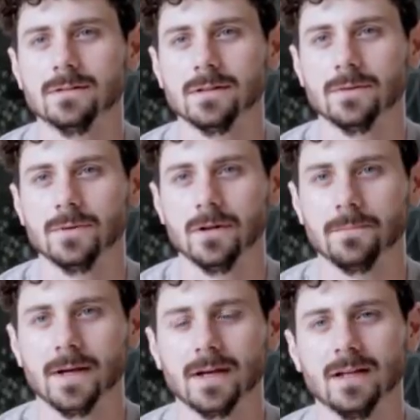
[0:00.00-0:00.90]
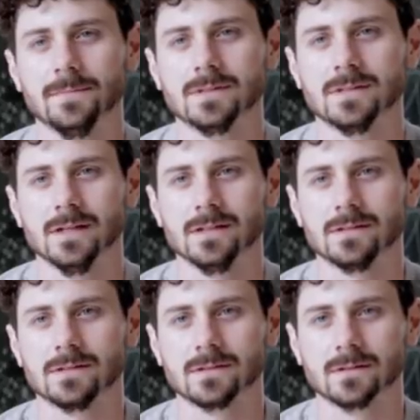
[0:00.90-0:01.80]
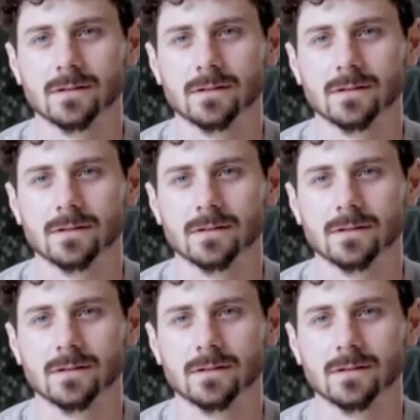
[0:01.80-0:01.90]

so that we don't make any mistakes.